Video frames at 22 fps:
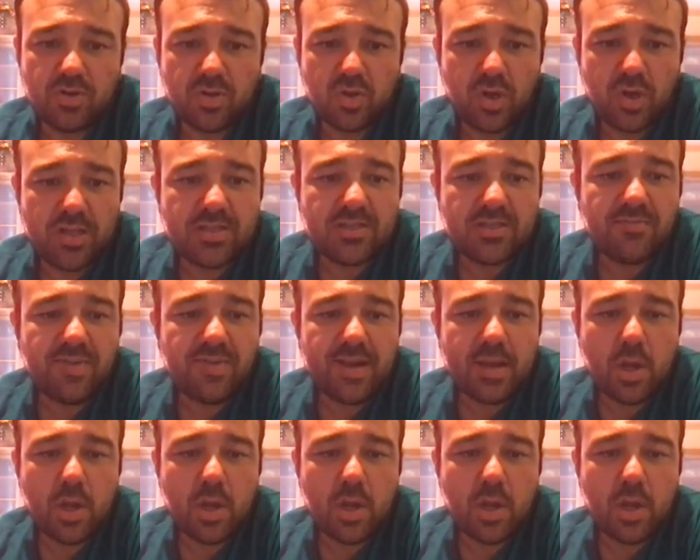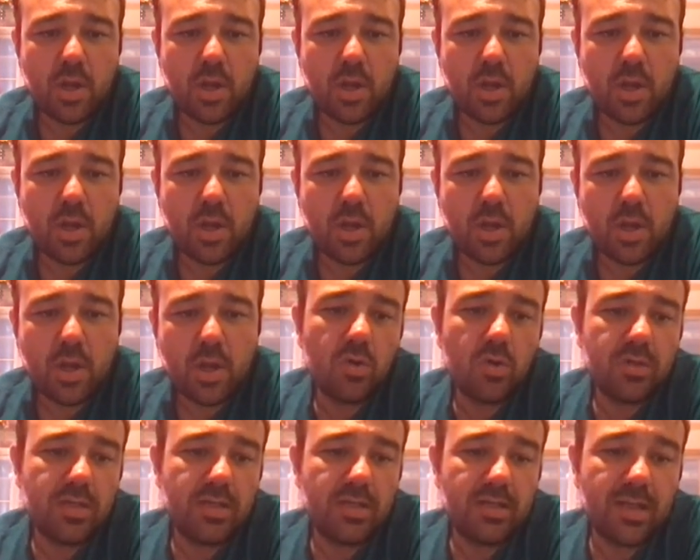So it's a very complicated
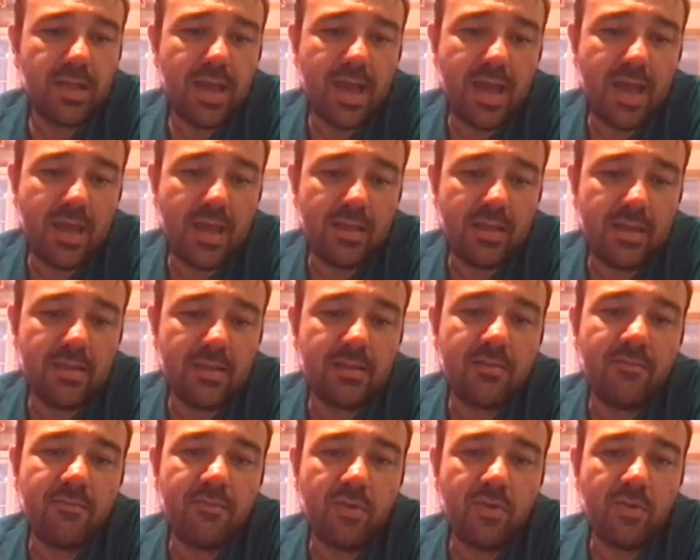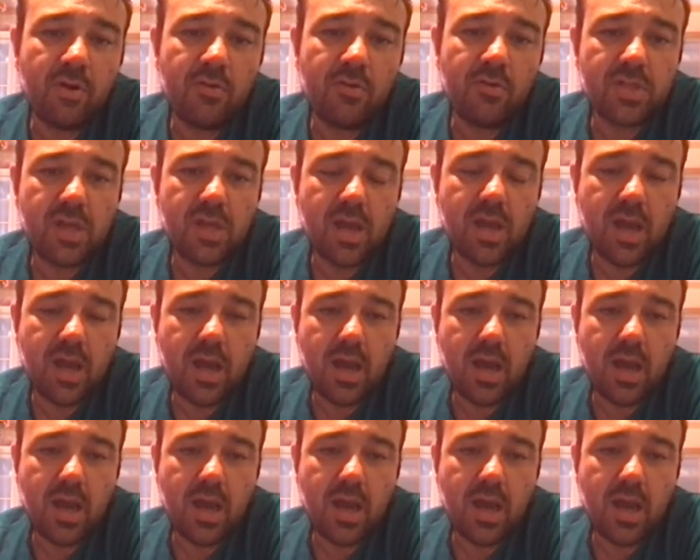model, and it involves